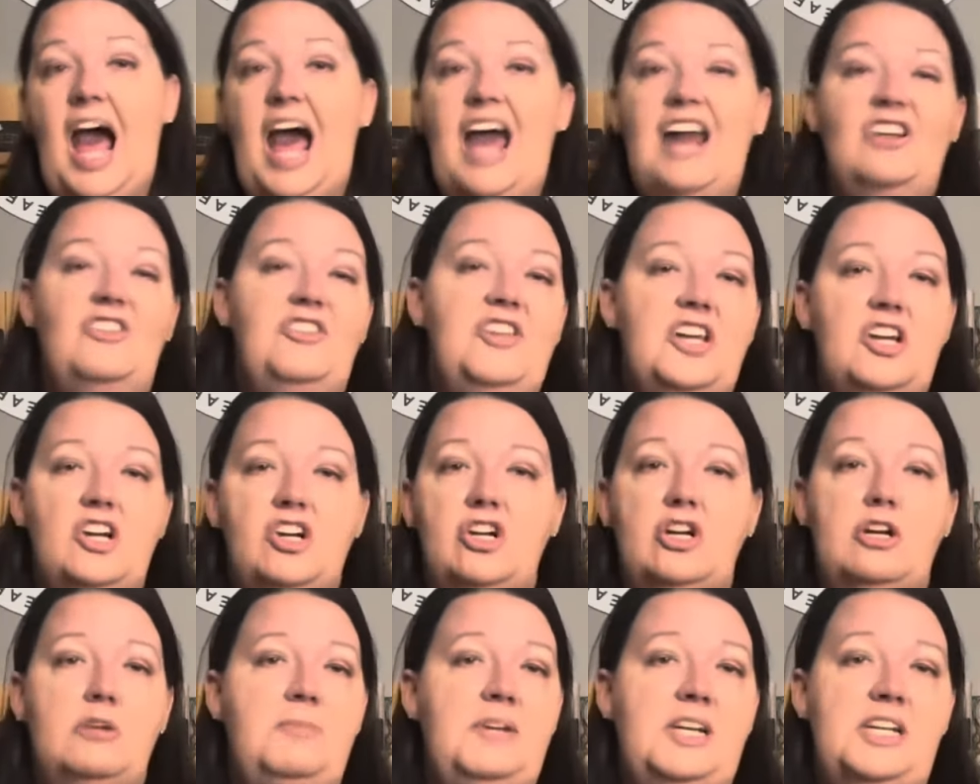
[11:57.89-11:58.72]
I don't think you're
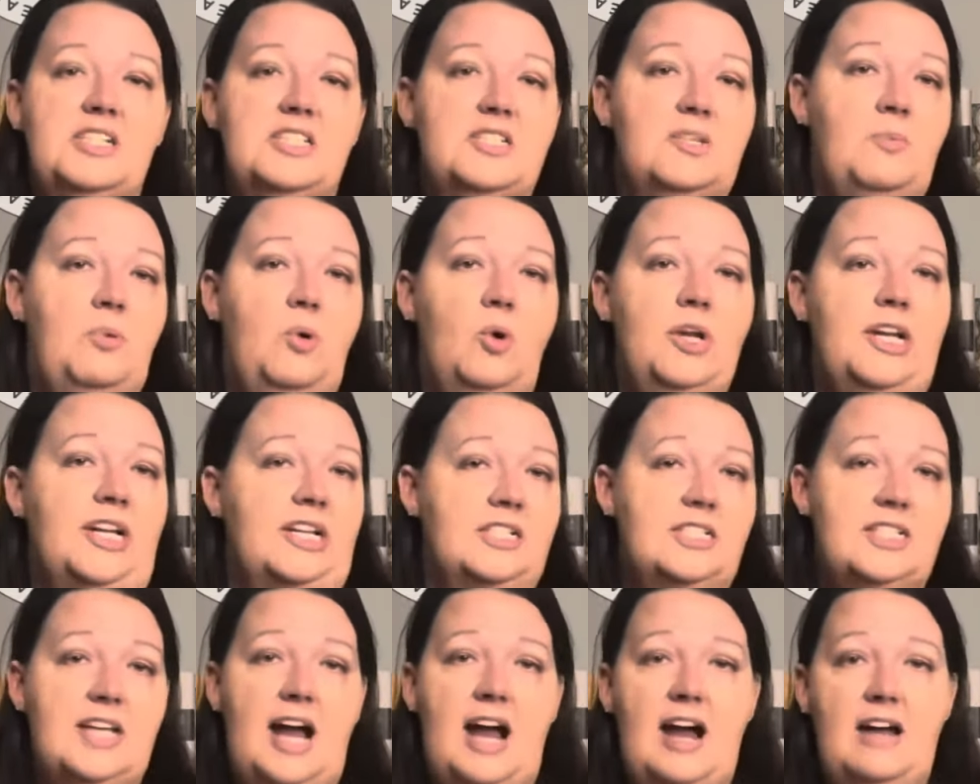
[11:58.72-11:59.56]
going to be
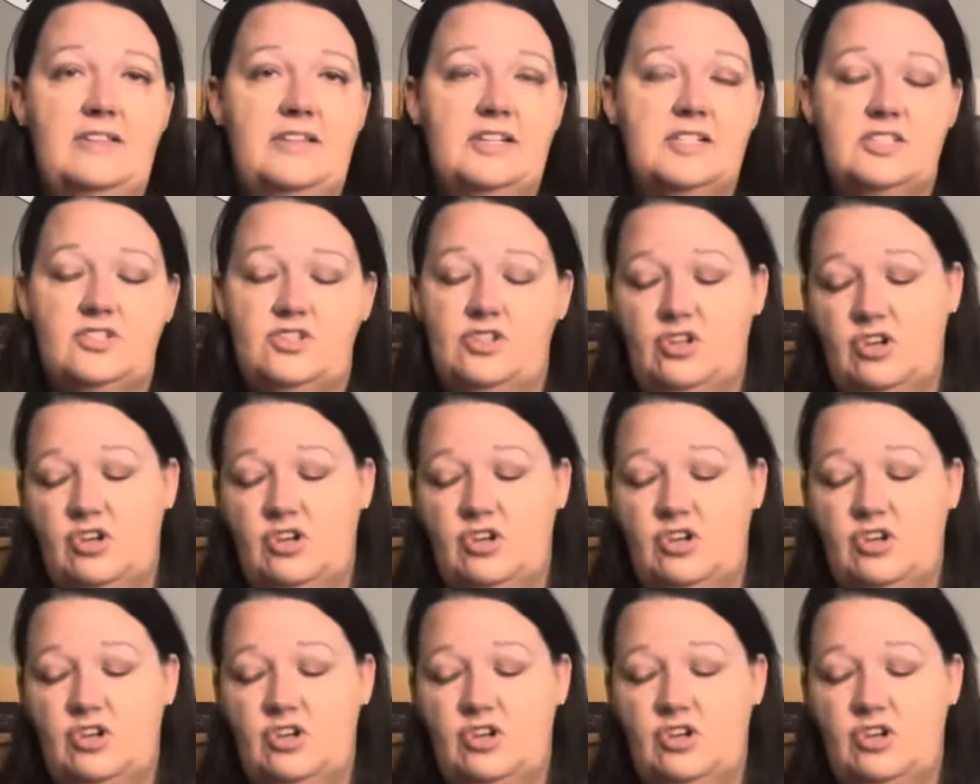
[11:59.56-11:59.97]
disappointed to add this to your